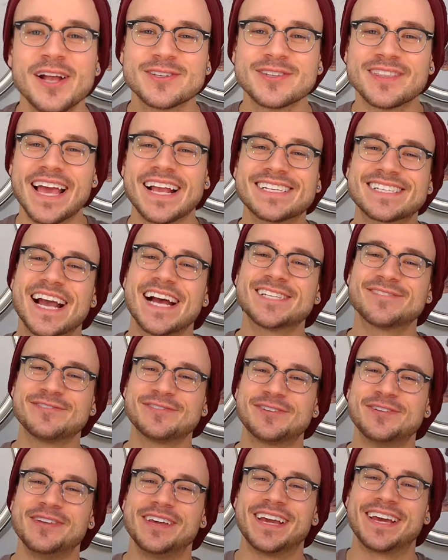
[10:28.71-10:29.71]
So thanks guys
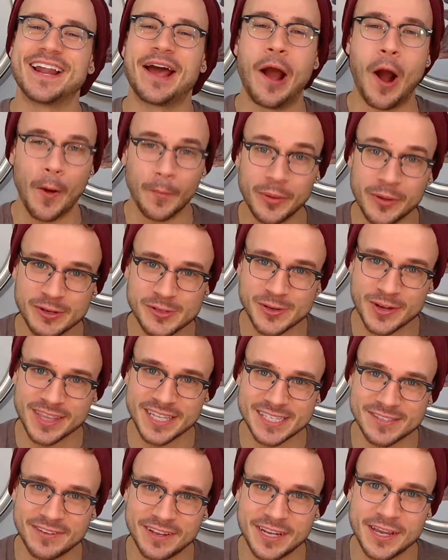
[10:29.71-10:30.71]
for tuning in. I hope you
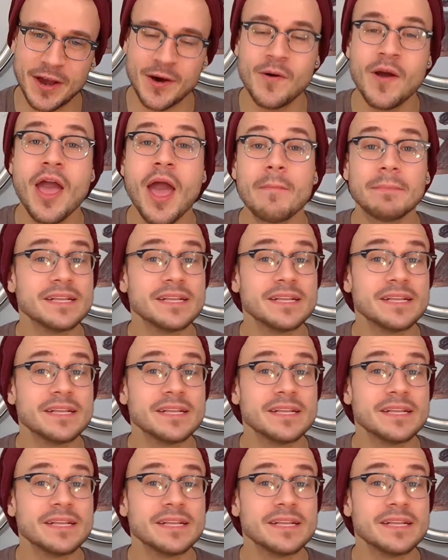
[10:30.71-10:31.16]
enjoyed this video.